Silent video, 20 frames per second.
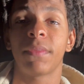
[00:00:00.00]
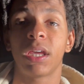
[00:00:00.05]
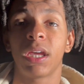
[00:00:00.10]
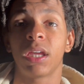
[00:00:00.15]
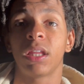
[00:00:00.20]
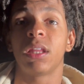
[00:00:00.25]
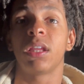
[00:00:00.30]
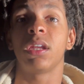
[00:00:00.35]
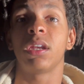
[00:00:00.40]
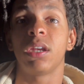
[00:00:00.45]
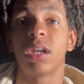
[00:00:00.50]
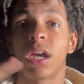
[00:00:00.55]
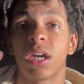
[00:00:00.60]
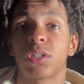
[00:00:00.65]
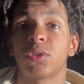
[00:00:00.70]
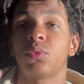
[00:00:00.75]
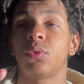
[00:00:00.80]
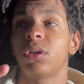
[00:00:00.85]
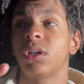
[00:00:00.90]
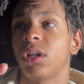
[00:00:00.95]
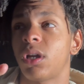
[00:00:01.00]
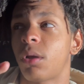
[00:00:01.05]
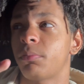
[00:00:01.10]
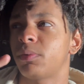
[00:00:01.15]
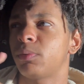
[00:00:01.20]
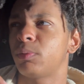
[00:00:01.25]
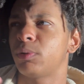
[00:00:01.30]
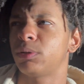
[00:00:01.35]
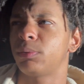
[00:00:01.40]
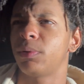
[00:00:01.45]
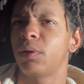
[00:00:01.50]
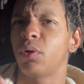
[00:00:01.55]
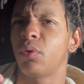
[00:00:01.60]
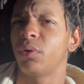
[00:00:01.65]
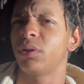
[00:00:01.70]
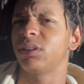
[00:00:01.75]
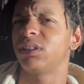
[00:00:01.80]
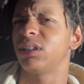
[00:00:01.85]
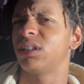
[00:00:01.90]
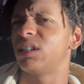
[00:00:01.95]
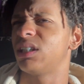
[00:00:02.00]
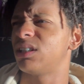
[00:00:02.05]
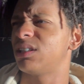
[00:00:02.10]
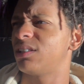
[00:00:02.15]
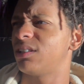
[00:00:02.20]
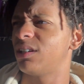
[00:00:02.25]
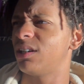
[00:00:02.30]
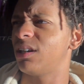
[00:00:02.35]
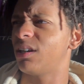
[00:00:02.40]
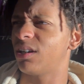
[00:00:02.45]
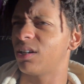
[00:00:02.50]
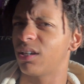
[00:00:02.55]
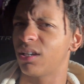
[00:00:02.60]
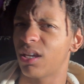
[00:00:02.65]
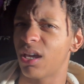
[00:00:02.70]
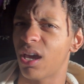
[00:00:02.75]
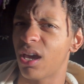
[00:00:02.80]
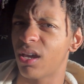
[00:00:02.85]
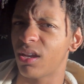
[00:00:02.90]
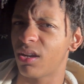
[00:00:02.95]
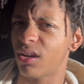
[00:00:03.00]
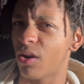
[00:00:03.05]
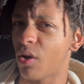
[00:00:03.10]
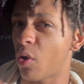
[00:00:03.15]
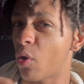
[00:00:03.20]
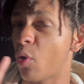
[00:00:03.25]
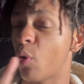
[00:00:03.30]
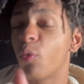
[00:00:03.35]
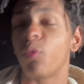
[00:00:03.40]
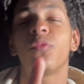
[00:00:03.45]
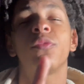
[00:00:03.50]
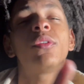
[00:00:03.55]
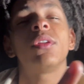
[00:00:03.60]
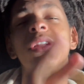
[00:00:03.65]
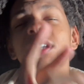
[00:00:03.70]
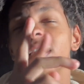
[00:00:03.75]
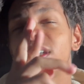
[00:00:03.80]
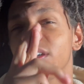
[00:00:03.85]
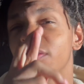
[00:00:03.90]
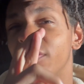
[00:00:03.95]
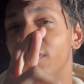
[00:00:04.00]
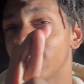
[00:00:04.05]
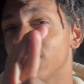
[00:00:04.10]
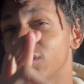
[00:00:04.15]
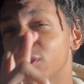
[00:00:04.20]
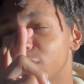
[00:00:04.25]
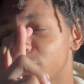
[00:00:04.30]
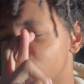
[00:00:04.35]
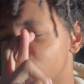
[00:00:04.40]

And then next weekend, I'm supposed to be going to Disney again. Hopefully, fingers